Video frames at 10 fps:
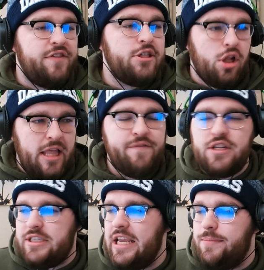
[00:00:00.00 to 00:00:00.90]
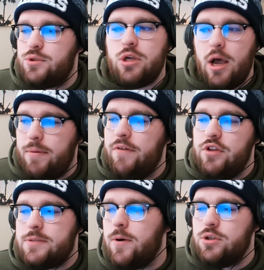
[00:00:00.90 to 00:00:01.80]
of these 11 teams above
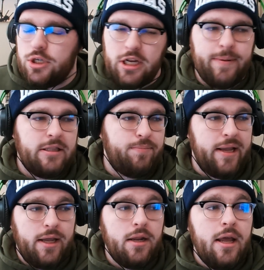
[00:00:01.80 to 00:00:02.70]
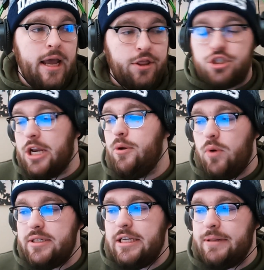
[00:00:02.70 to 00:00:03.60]
the Spurs are going to make the play-in, and there's going to be
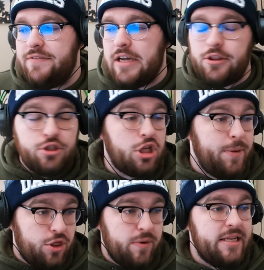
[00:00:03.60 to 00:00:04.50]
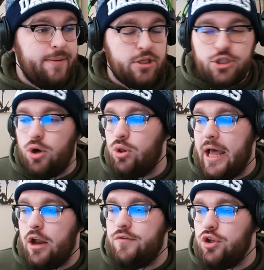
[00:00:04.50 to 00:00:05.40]
one team left out. There's going to be 3 teams in total
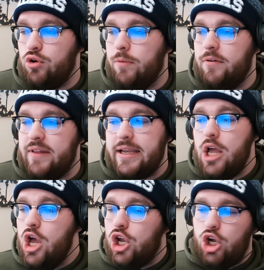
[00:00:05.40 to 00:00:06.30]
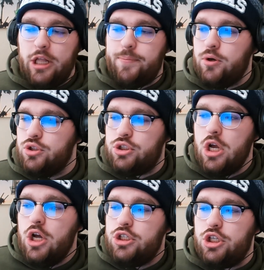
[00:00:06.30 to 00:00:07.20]
out of the group of like
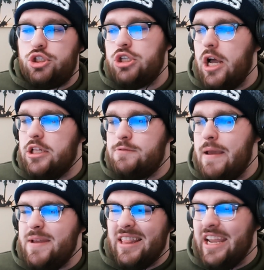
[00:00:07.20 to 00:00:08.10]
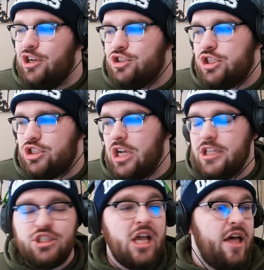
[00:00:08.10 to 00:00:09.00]
Clippers to Suns, maybe Lakers to
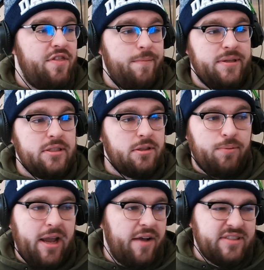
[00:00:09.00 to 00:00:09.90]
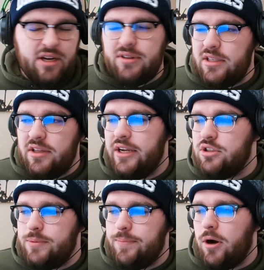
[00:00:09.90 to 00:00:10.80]
Suns, that misses the playoffs. I don't think the
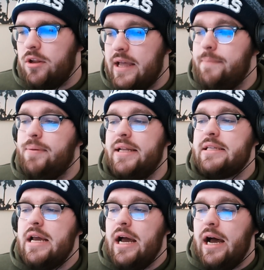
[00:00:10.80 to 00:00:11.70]
Lakers will be part of that. But